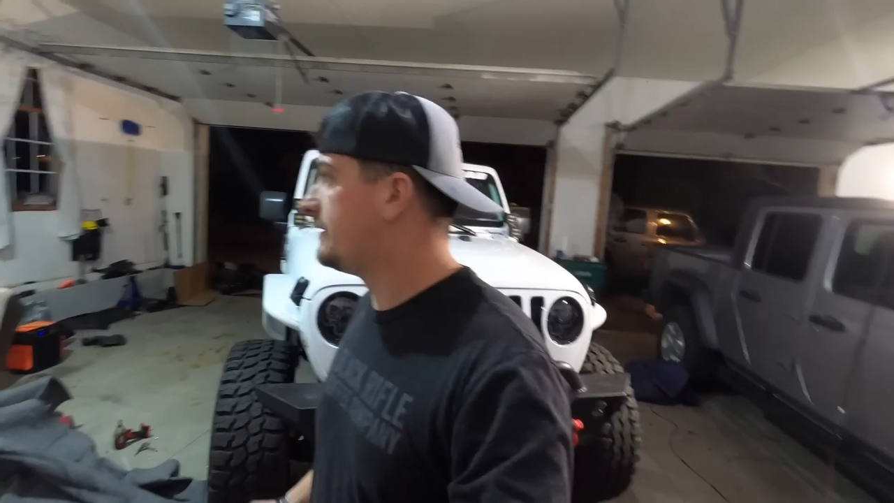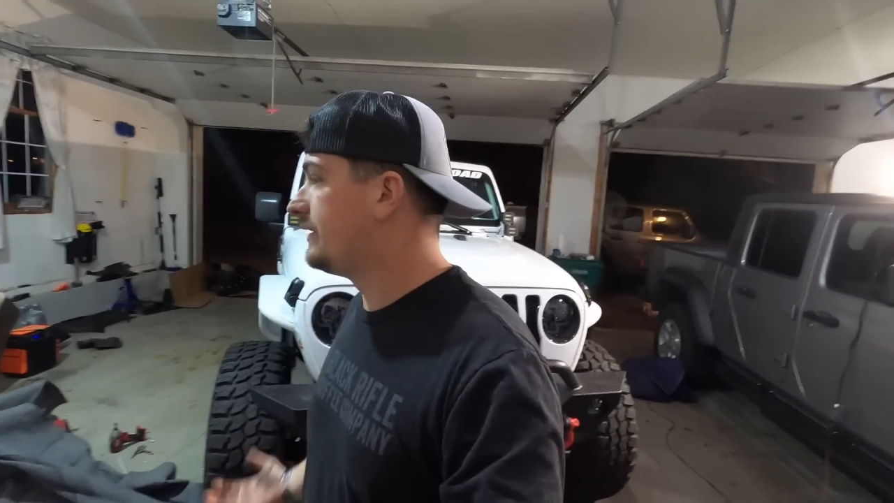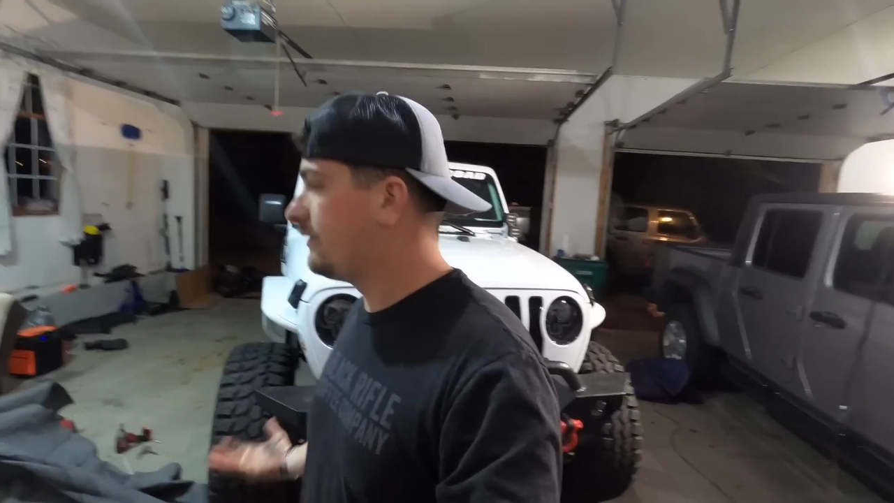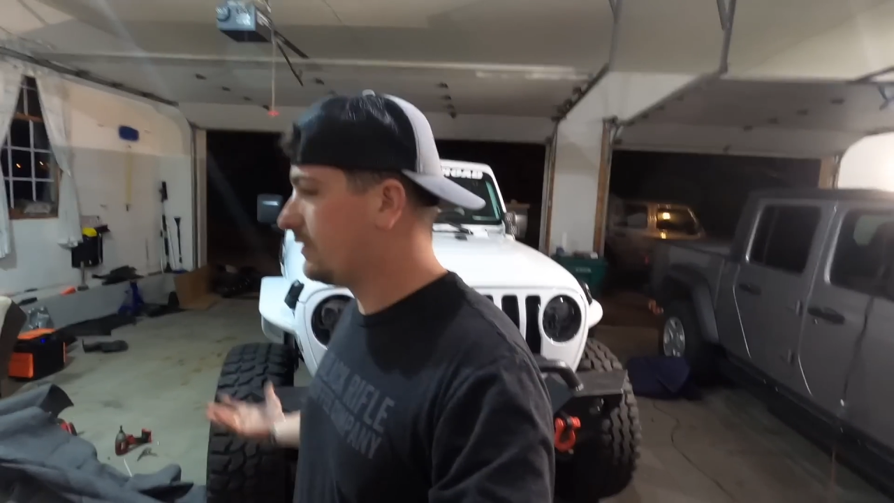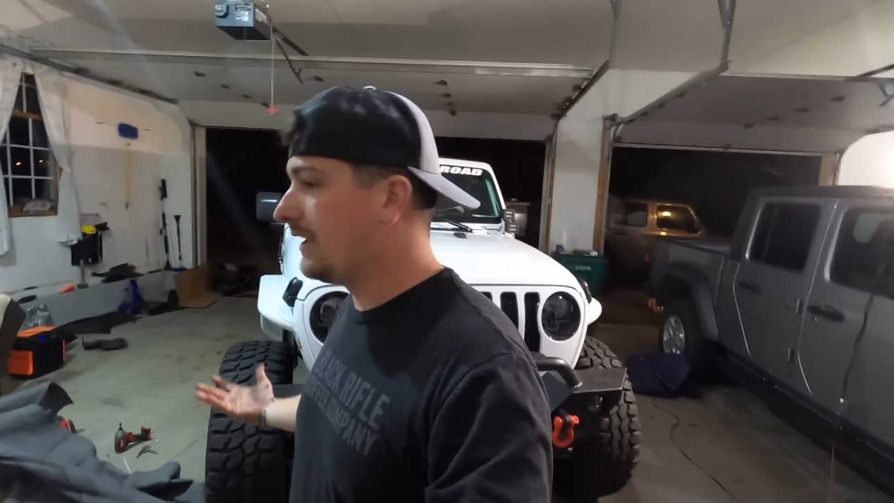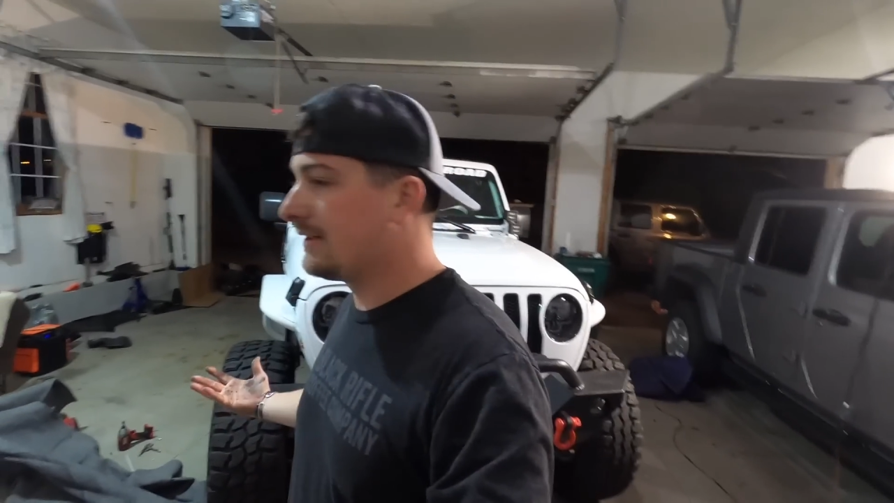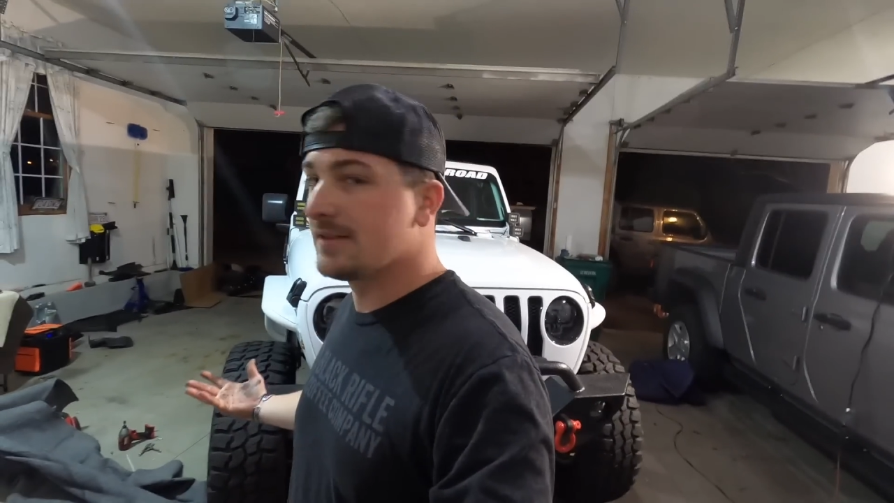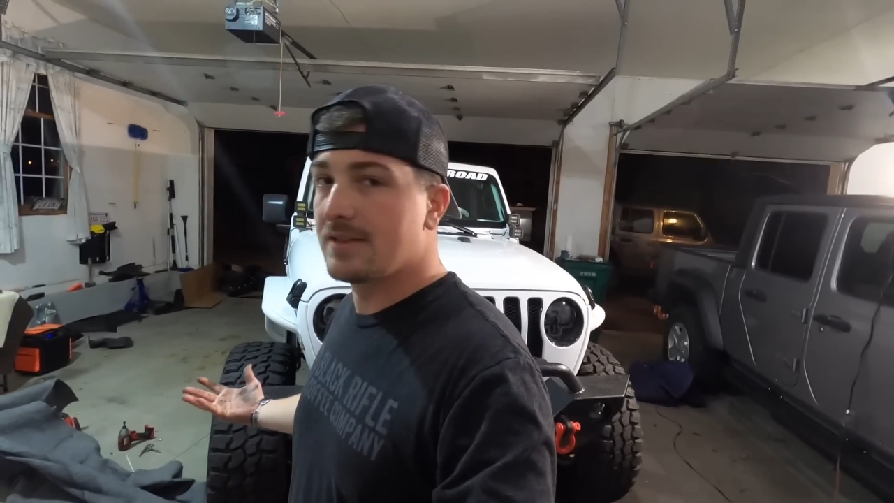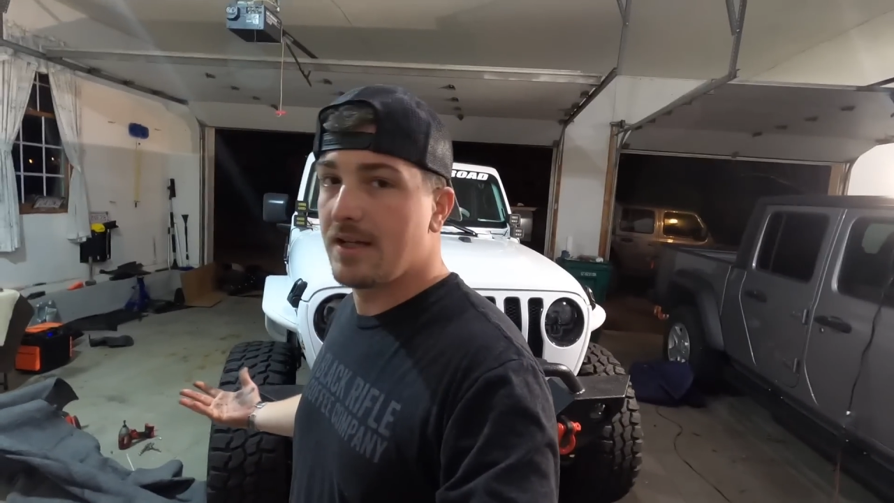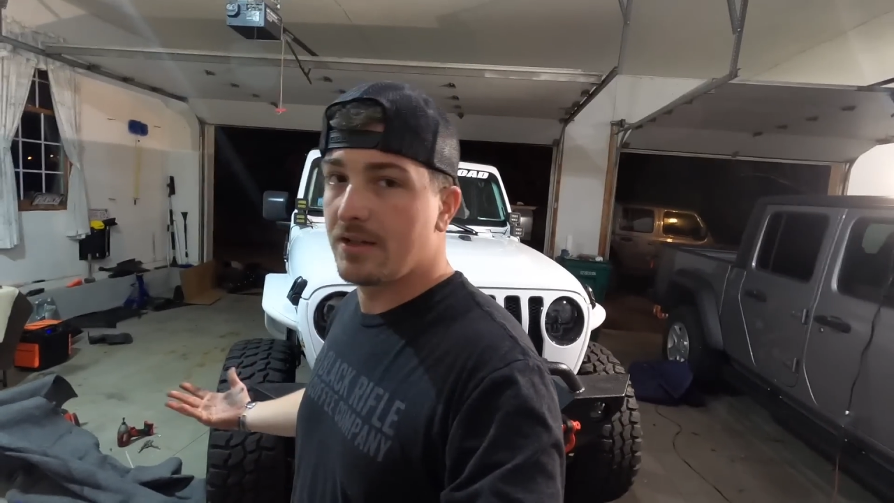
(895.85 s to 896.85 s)
and if you like
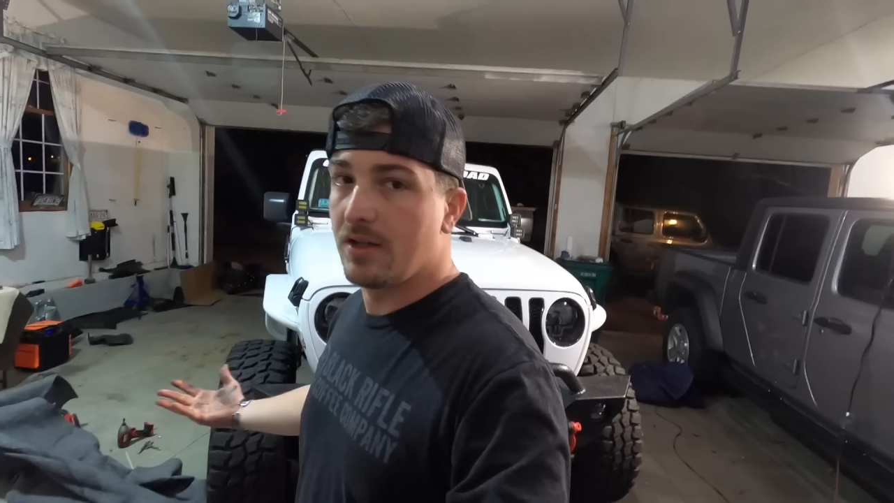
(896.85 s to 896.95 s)
this kind of